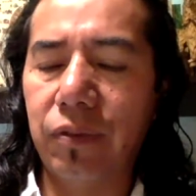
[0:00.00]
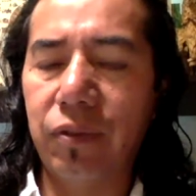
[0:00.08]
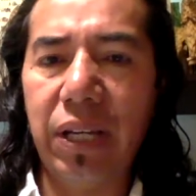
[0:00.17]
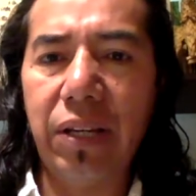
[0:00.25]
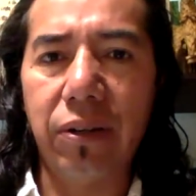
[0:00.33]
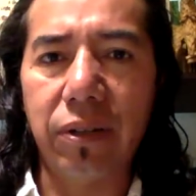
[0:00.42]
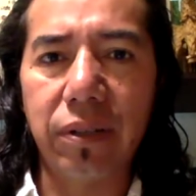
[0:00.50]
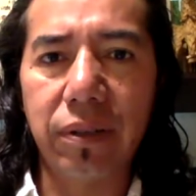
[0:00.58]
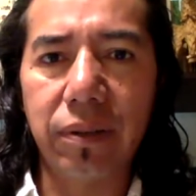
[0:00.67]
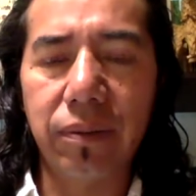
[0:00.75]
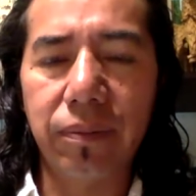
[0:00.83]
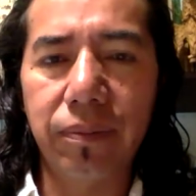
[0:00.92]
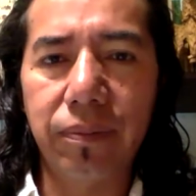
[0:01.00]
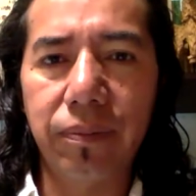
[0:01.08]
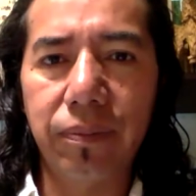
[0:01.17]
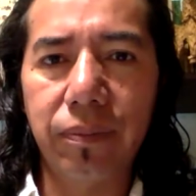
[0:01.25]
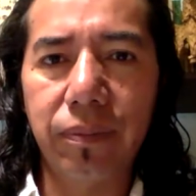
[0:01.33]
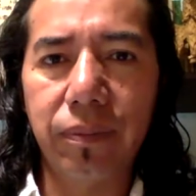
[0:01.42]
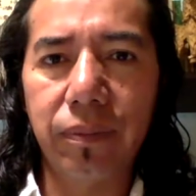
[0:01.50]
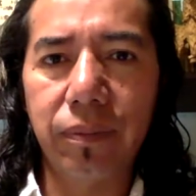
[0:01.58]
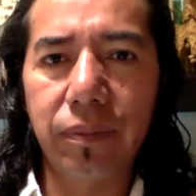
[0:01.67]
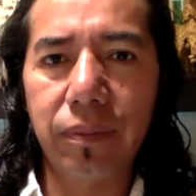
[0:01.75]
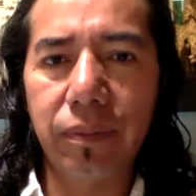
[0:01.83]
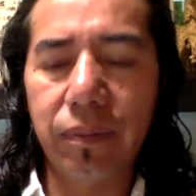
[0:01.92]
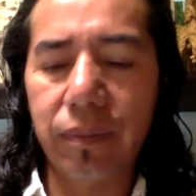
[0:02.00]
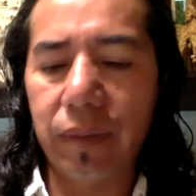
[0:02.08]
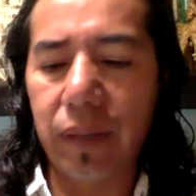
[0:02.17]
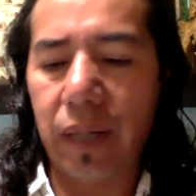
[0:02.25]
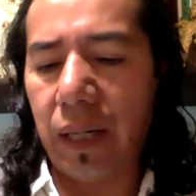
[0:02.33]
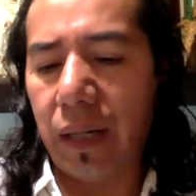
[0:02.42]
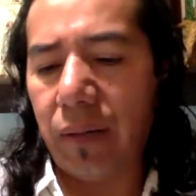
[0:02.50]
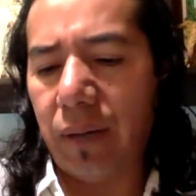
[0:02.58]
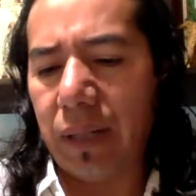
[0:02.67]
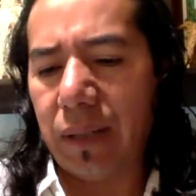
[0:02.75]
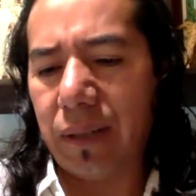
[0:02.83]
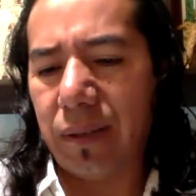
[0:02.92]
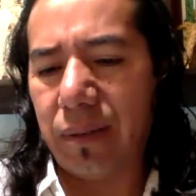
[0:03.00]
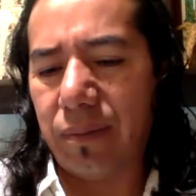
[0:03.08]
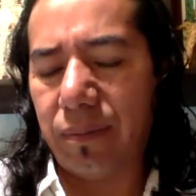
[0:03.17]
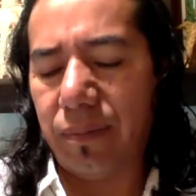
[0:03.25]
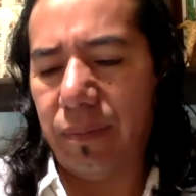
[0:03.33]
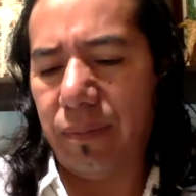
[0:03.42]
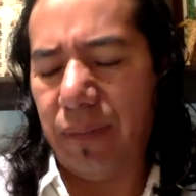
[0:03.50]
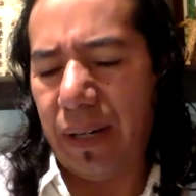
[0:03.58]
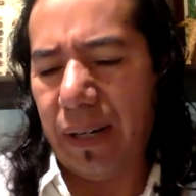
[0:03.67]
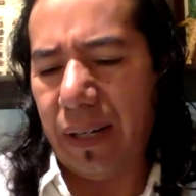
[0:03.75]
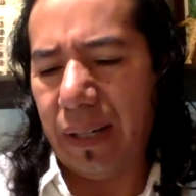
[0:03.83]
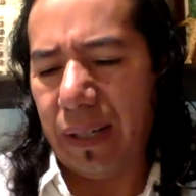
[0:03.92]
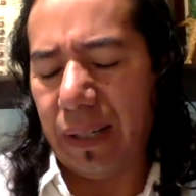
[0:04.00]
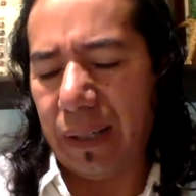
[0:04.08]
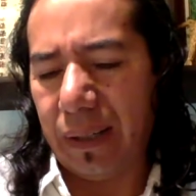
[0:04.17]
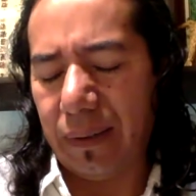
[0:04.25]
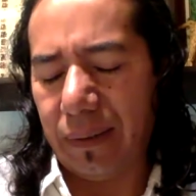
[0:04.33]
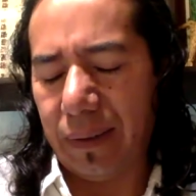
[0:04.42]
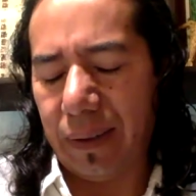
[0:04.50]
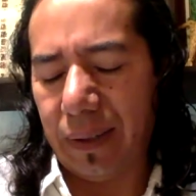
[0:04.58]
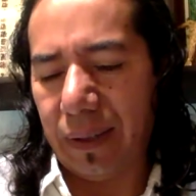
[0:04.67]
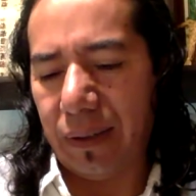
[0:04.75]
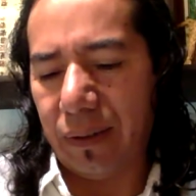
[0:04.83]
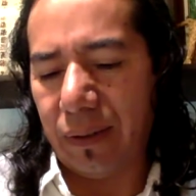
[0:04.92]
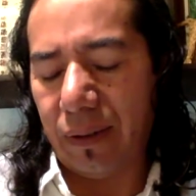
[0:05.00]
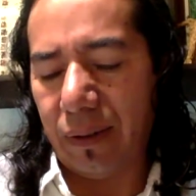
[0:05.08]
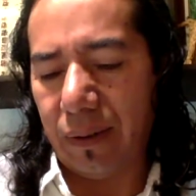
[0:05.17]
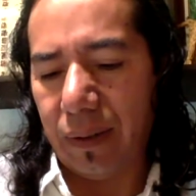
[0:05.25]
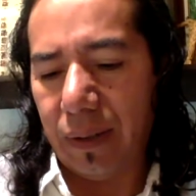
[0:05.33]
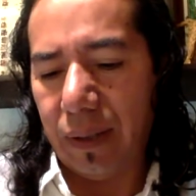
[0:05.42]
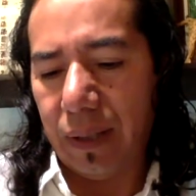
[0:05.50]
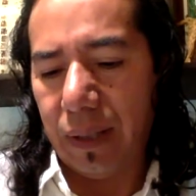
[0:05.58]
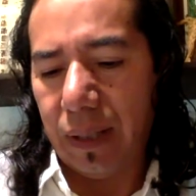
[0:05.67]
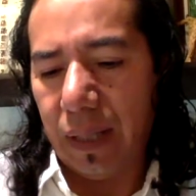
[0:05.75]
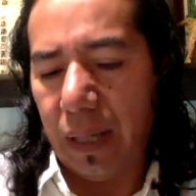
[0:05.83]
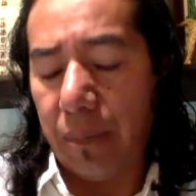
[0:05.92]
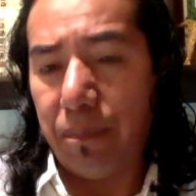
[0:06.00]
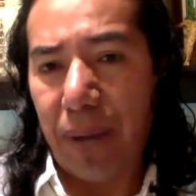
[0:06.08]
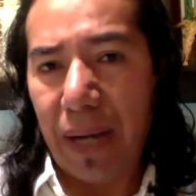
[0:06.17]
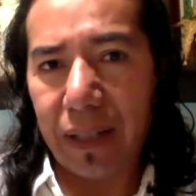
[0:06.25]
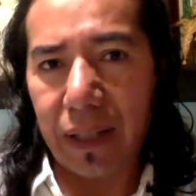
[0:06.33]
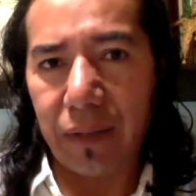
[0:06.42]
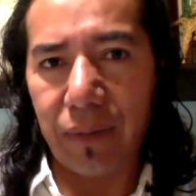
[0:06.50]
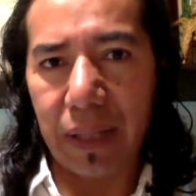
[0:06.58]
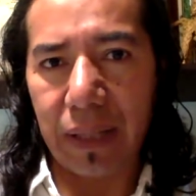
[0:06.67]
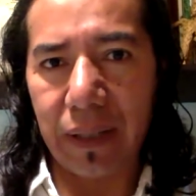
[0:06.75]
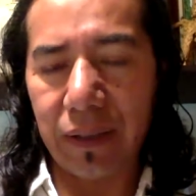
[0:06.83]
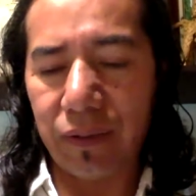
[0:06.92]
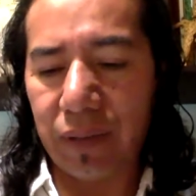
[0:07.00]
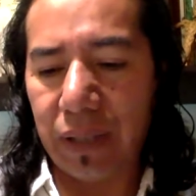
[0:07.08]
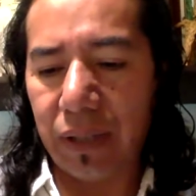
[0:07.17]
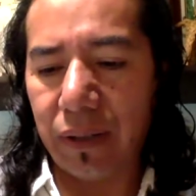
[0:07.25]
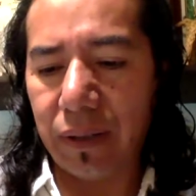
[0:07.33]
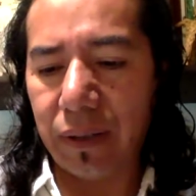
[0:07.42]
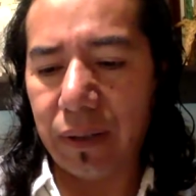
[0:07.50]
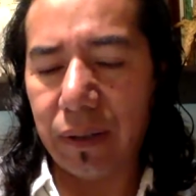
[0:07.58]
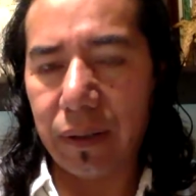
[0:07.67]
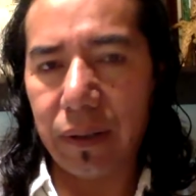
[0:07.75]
figures, and I was very, you know, impacted by these figures,